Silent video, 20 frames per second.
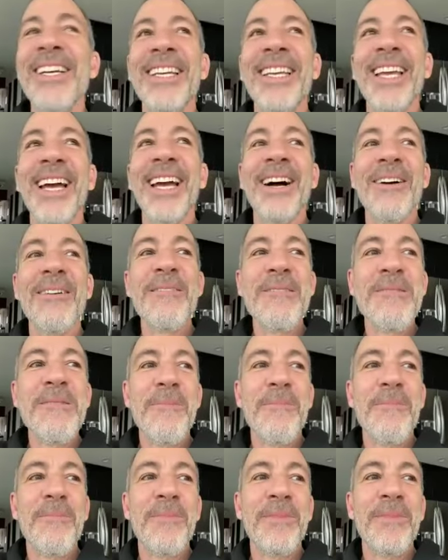it's yeah. so
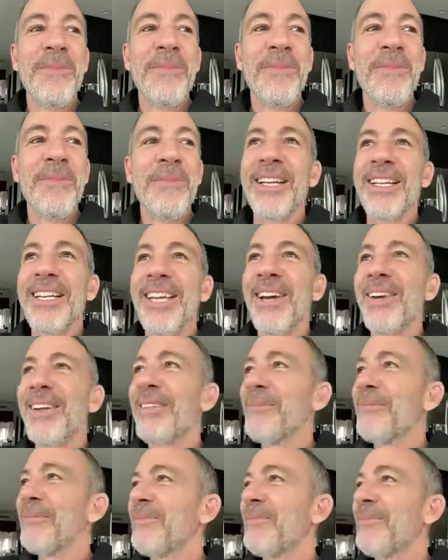good. Yeah, Bryan when,
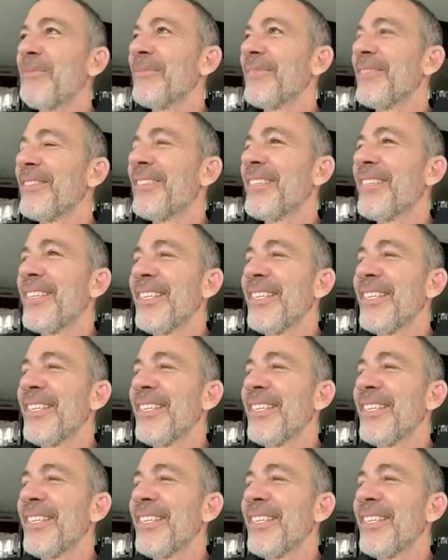Karen. when when